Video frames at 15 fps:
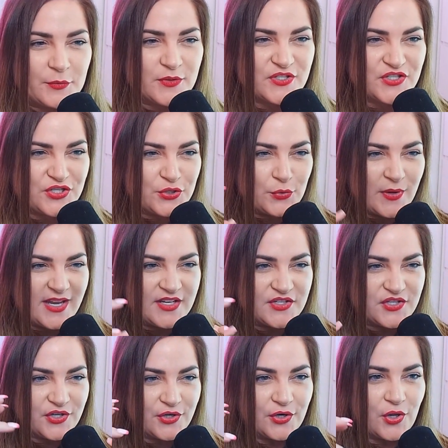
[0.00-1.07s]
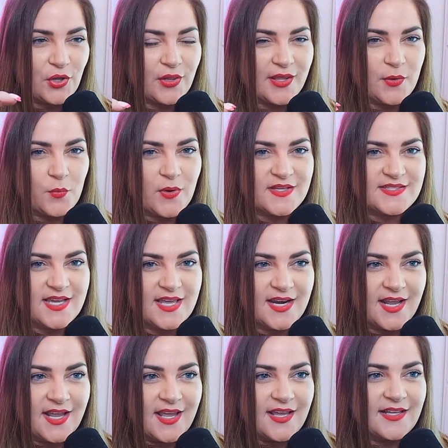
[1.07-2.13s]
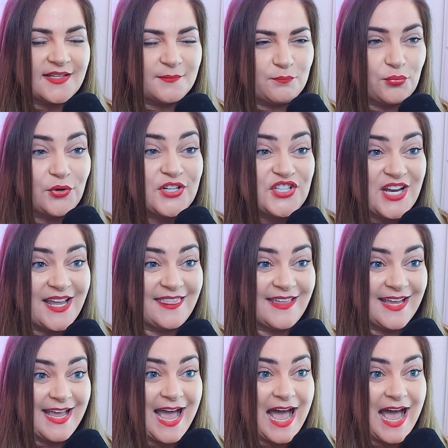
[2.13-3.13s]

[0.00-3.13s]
It was too internal. It wasn't bridging the